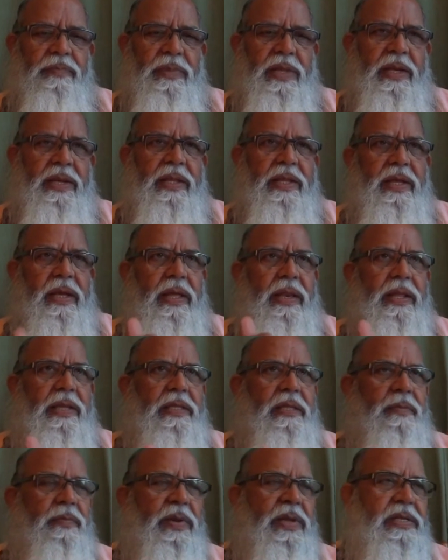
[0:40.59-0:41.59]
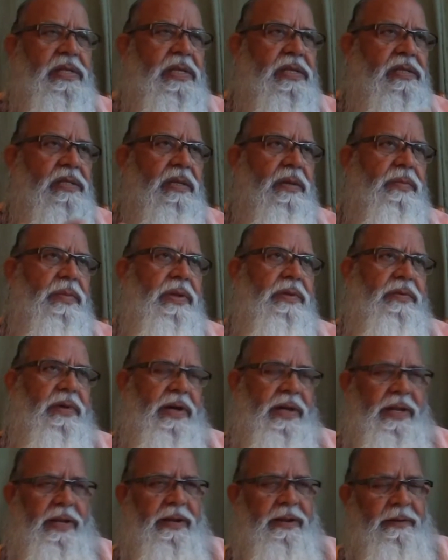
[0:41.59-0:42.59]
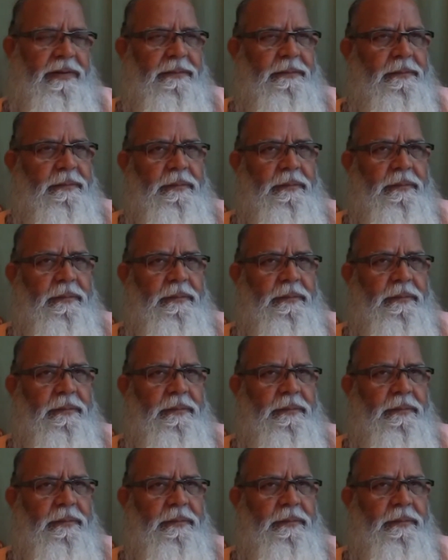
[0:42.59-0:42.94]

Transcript: then here is the presence of divine.